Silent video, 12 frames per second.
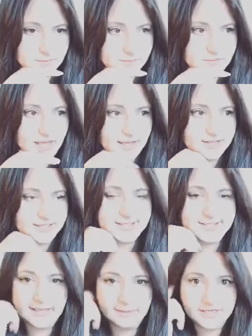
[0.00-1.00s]

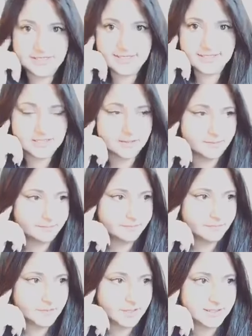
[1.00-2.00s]
Anti-Semitism
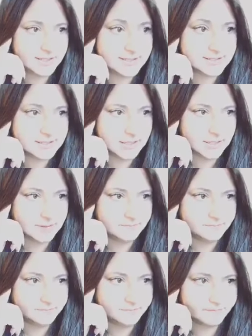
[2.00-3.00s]
in Islam.
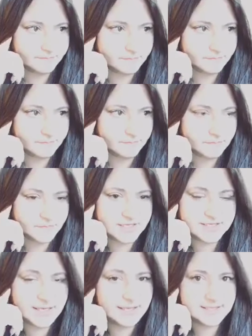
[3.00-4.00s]
They
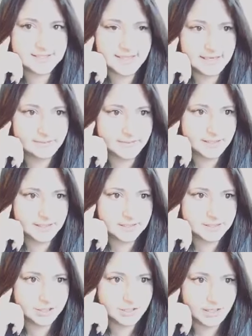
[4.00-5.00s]
say the same
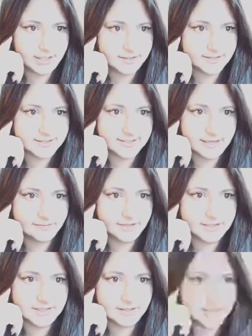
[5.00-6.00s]
things, you know that, the same
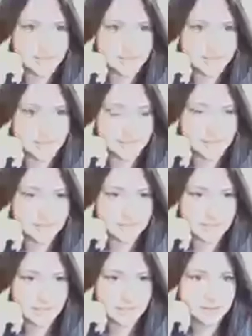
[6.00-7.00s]
things that these people are
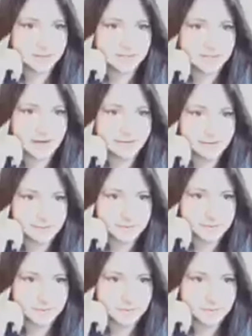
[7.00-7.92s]
saying. It's terrible.